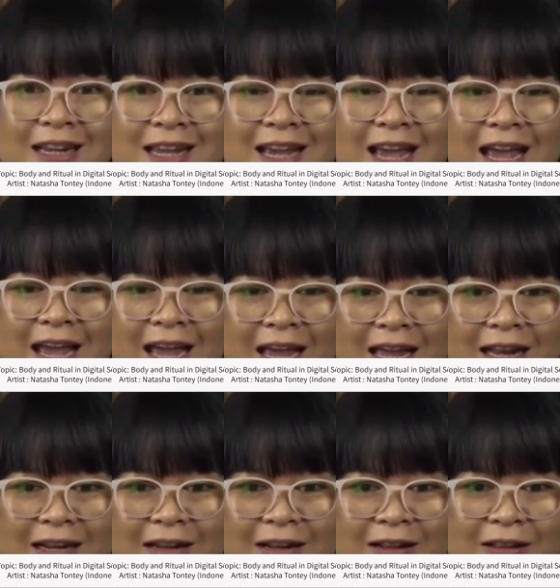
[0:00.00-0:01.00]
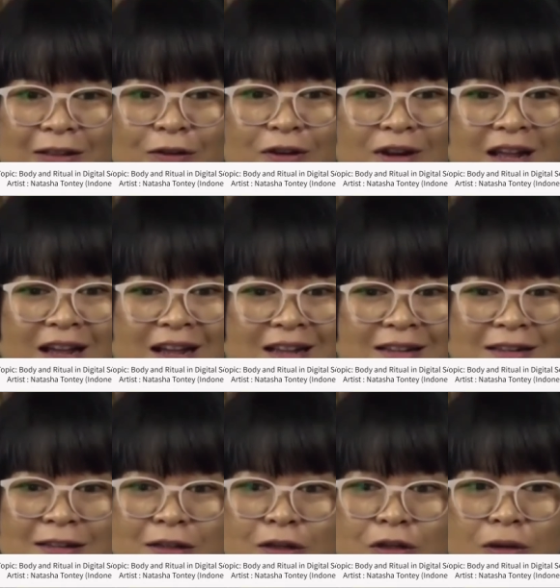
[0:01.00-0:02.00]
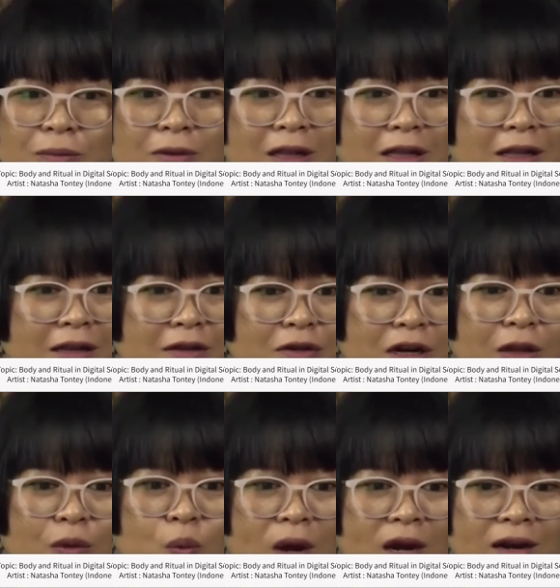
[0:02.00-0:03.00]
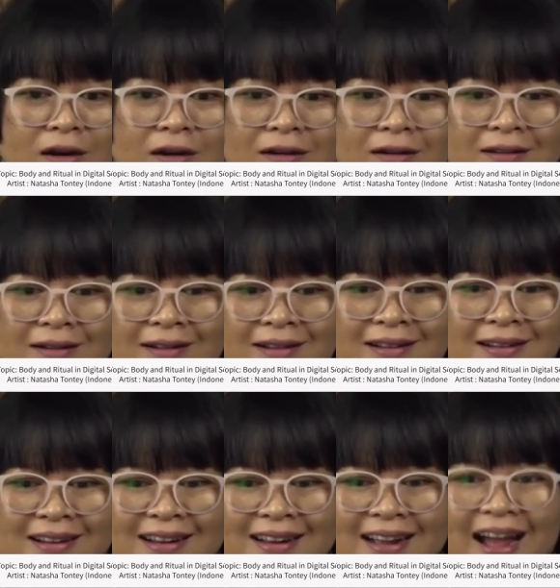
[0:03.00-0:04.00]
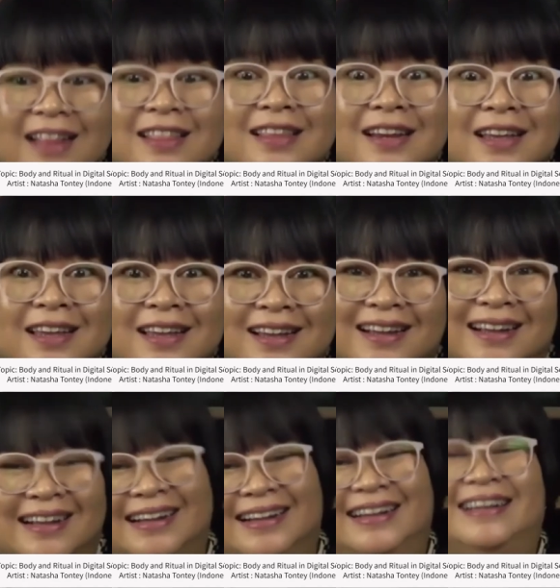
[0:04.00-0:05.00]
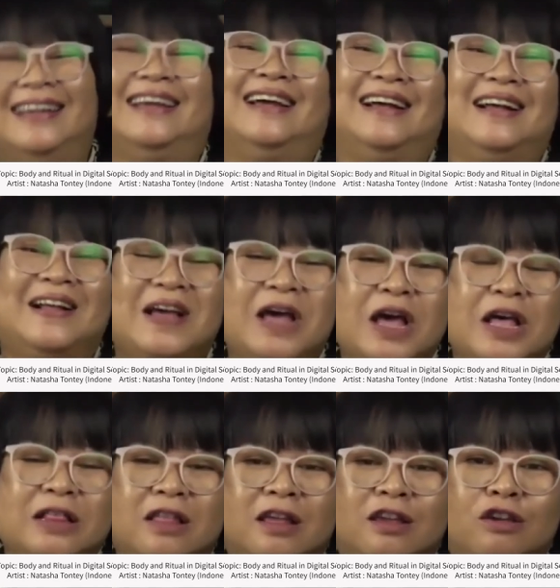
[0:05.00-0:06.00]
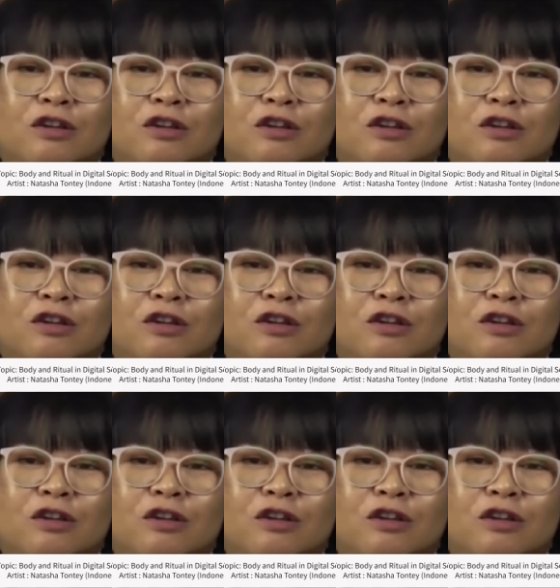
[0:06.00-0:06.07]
and Tonas, siapa lagi lead one? Andre. Thank you.